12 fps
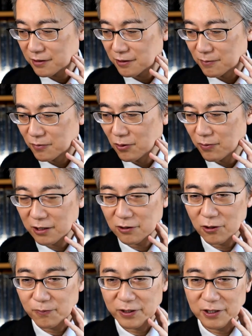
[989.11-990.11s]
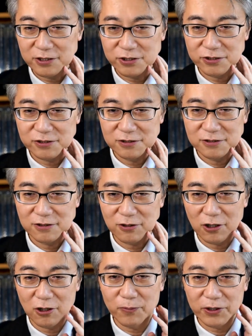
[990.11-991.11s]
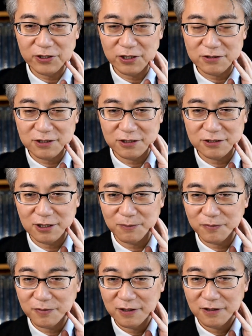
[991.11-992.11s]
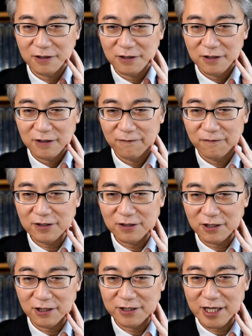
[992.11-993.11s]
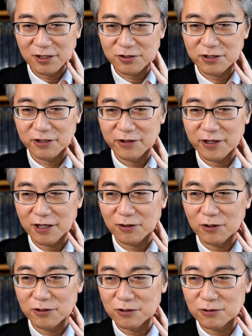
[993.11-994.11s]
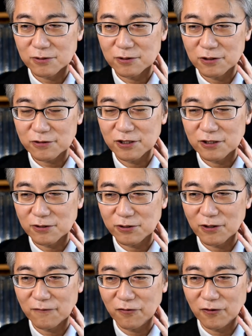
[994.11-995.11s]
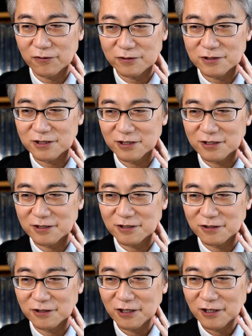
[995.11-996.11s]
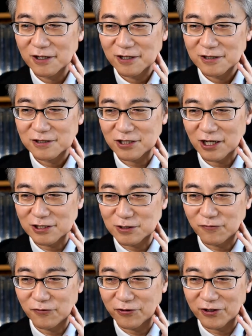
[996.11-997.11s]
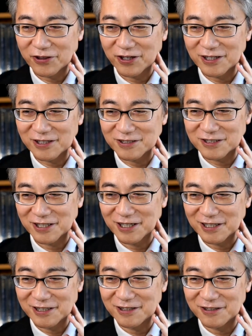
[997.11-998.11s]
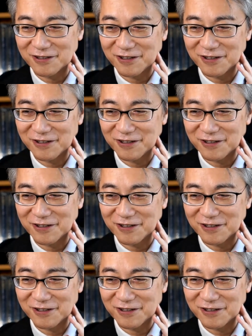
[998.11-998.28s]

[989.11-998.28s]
mobile operating system vendor announced that they are going to look into your phones and search for the things and,